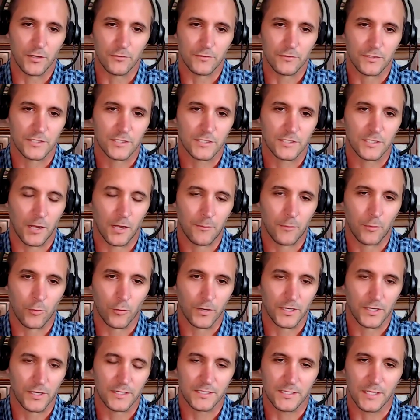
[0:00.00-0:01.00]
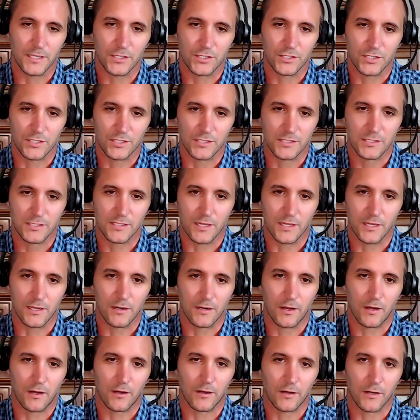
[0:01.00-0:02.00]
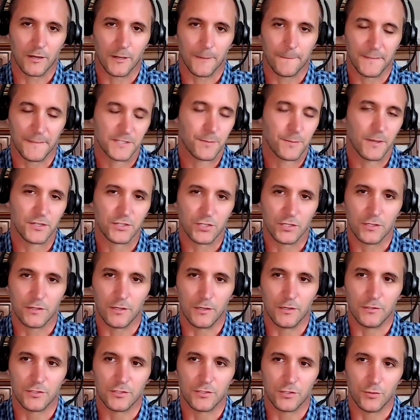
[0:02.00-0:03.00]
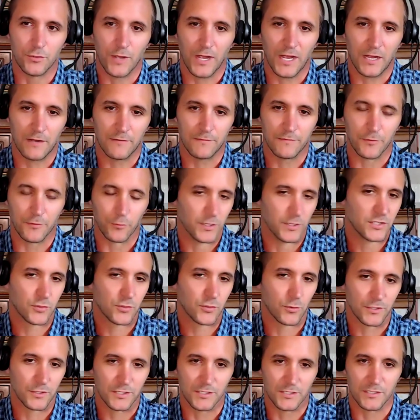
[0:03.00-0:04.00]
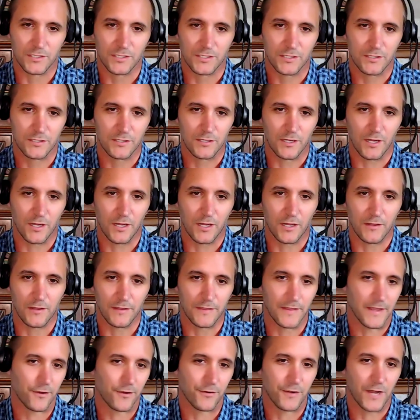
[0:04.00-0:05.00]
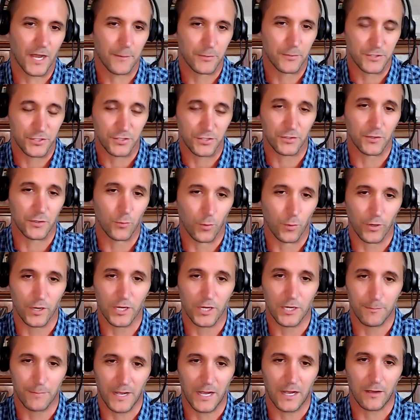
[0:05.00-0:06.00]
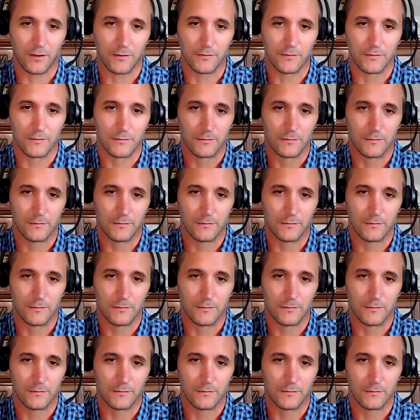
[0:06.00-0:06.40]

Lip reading: some organizations that are, especially those who have the resources, they are not particularly worried about,